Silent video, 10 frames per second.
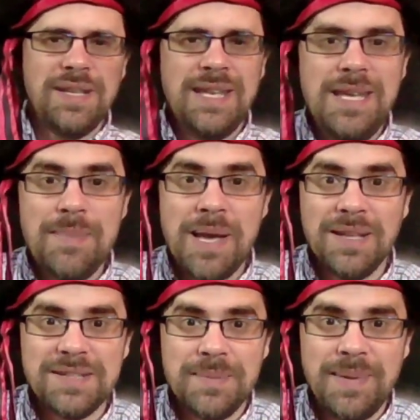email
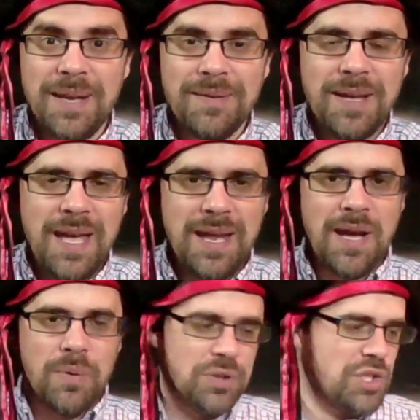it to me, and
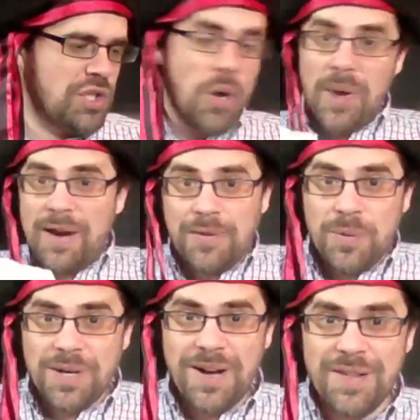I will show
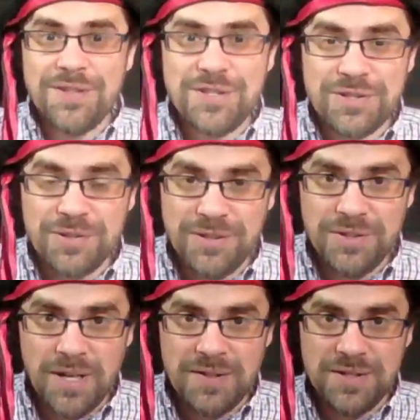everyone on the
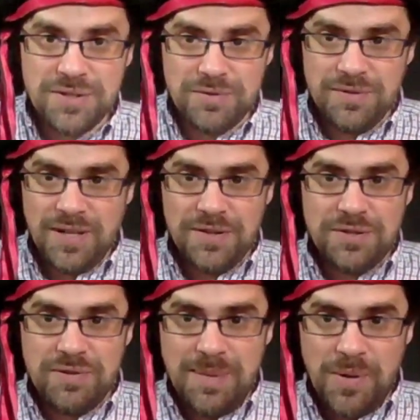
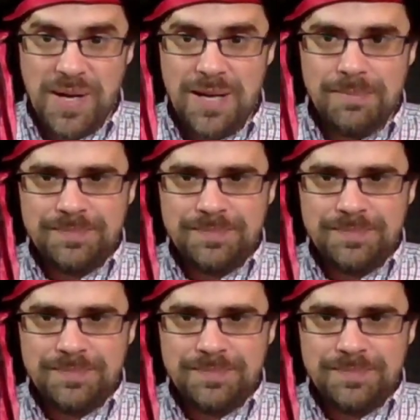stream, okay?